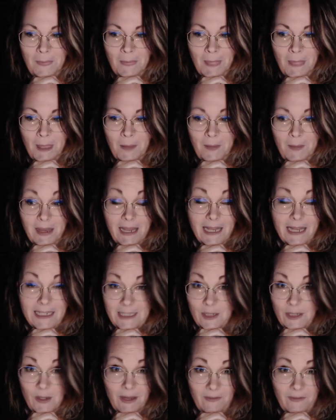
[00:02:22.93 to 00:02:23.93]
But yeah, did
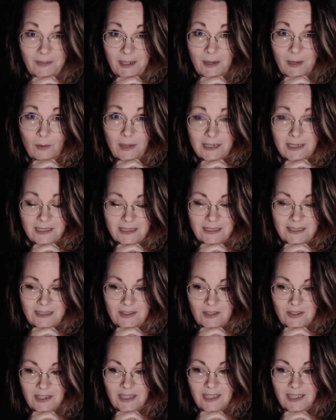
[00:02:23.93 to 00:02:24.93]
you have any questions or
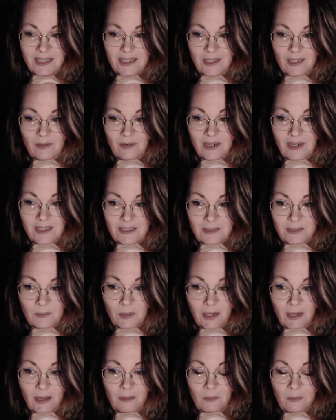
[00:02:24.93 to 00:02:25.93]
anything you wanted to
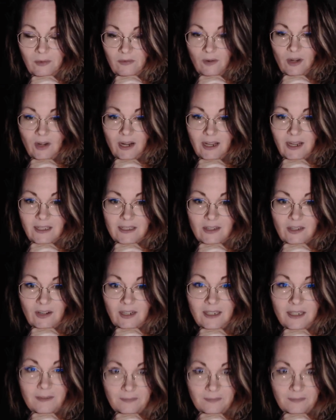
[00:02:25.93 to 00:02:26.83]
bring up before I got started?